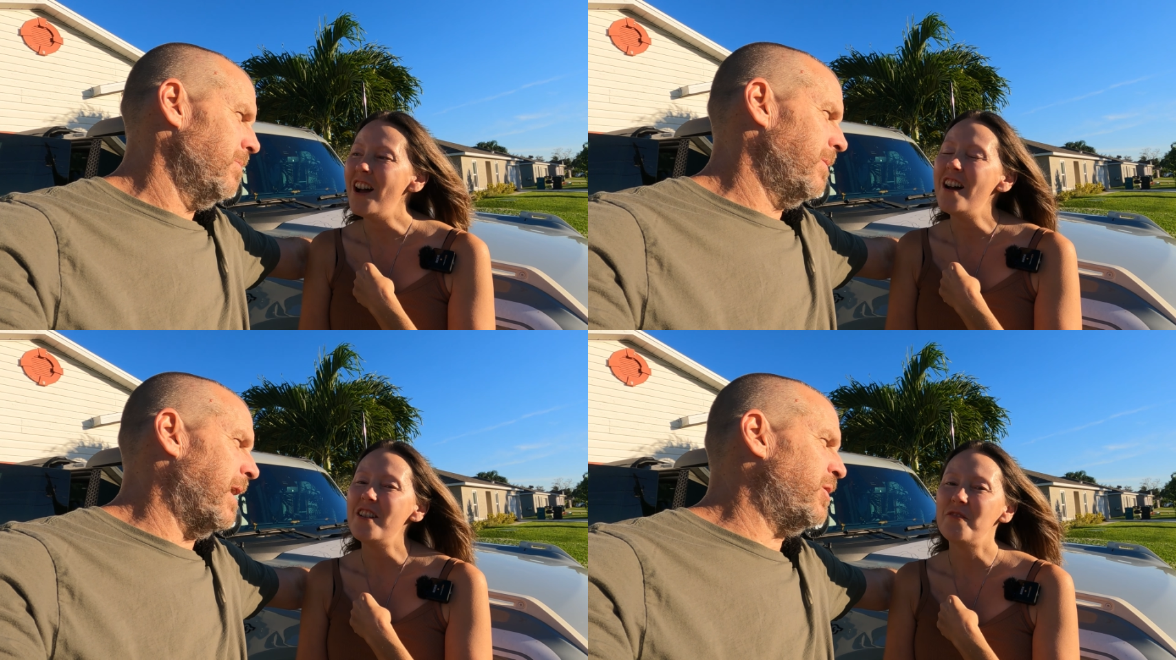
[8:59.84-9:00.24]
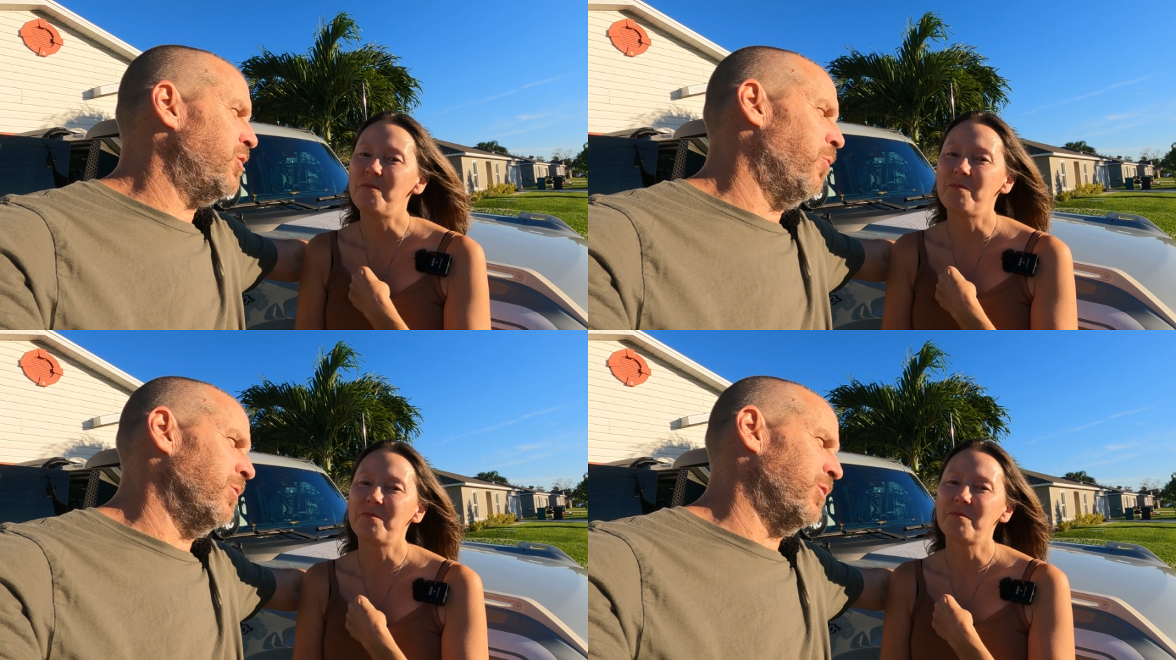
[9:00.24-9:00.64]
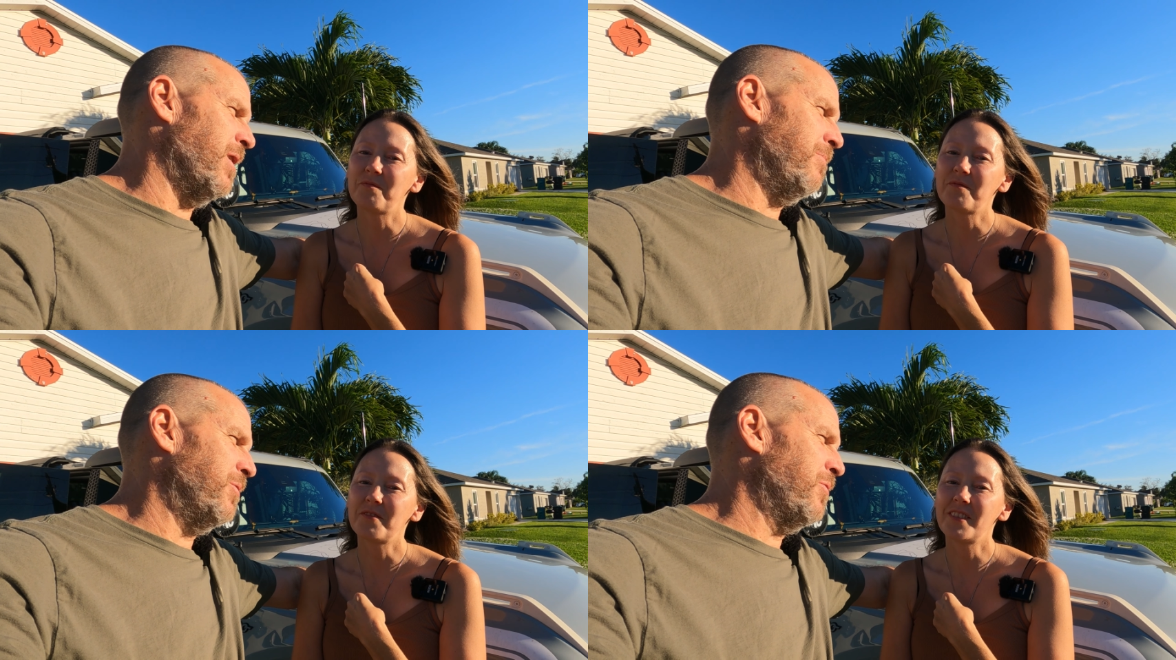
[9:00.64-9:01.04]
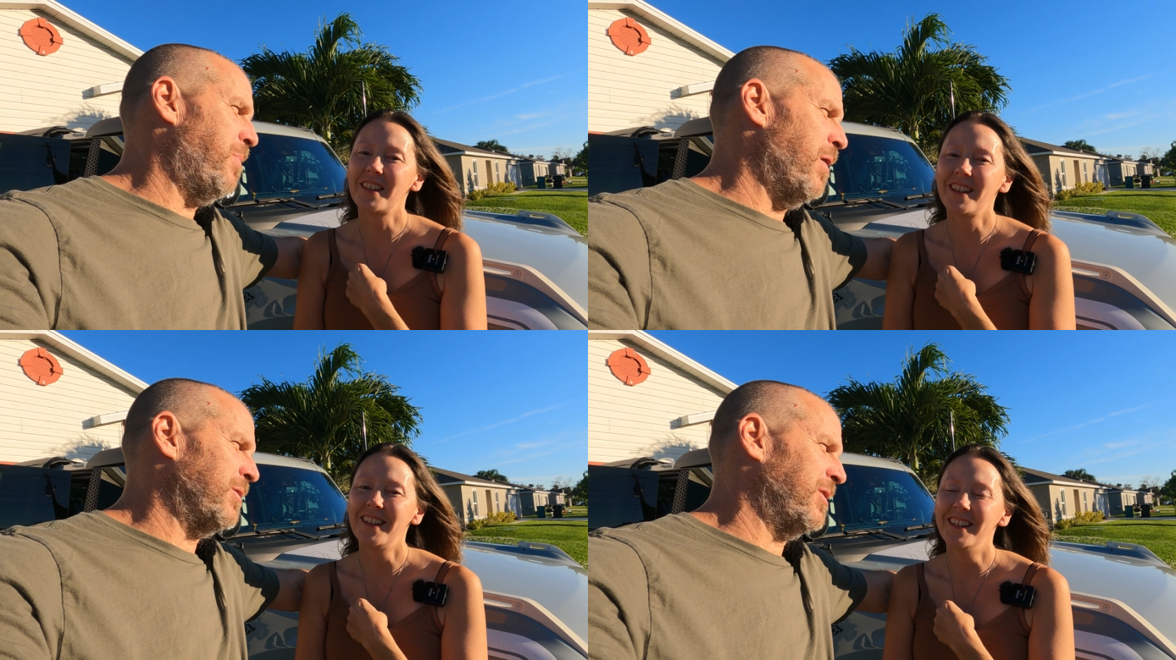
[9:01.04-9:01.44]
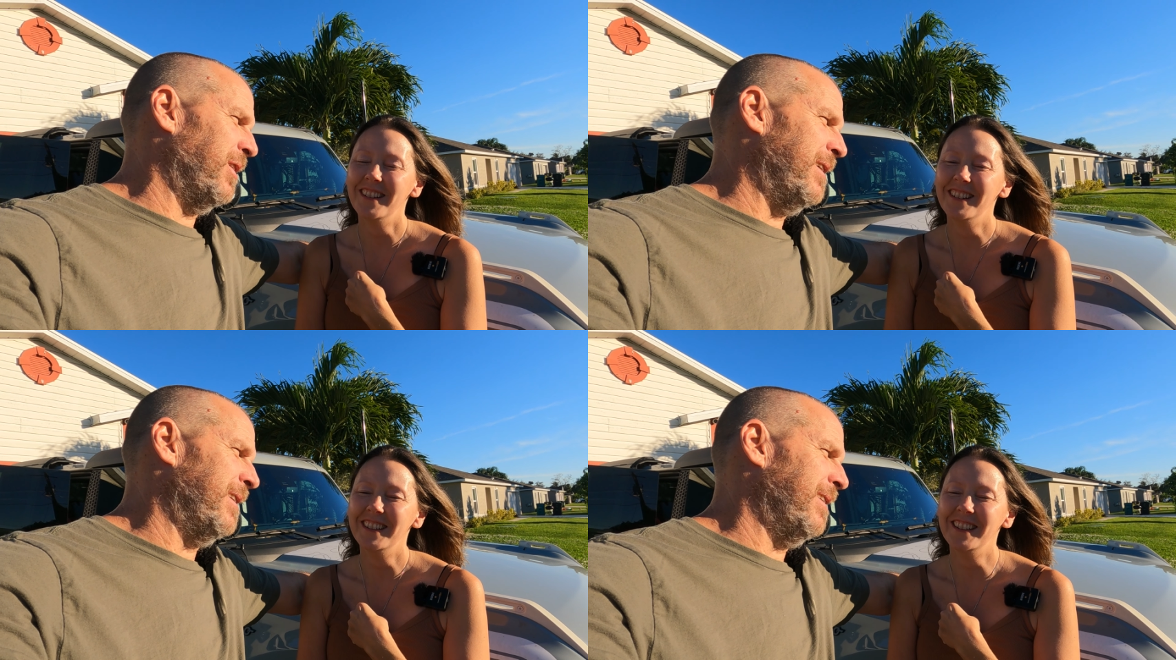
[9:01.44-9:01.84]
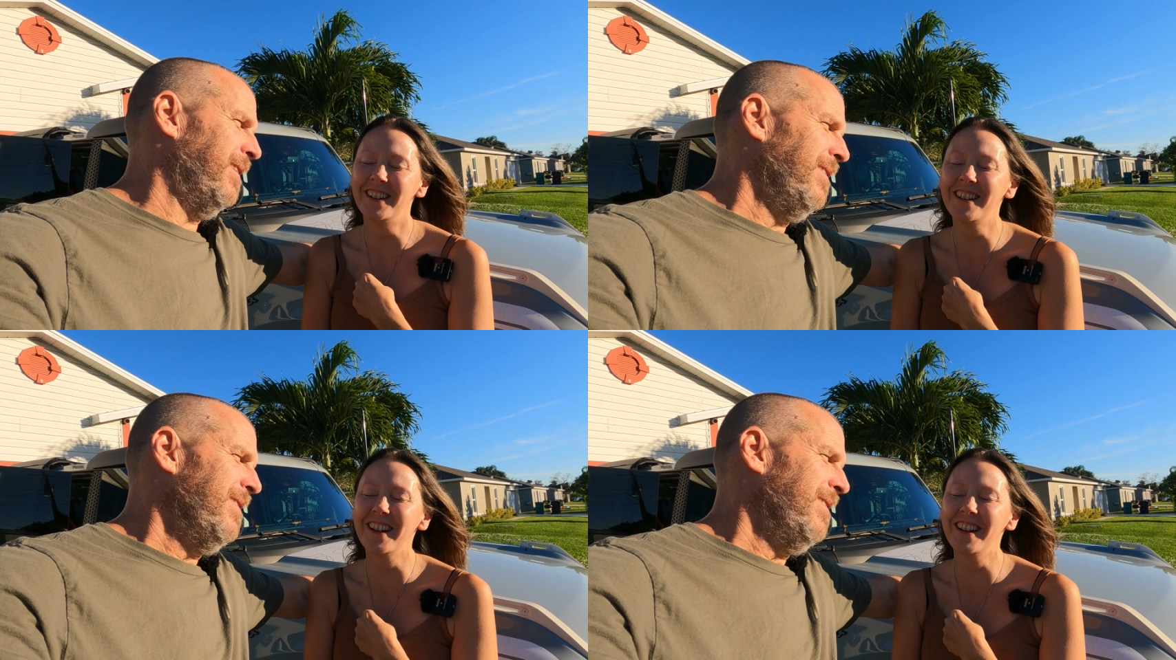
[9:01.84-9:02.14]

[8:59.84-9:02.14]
Speaker 1: That's your job. You're the parts lady.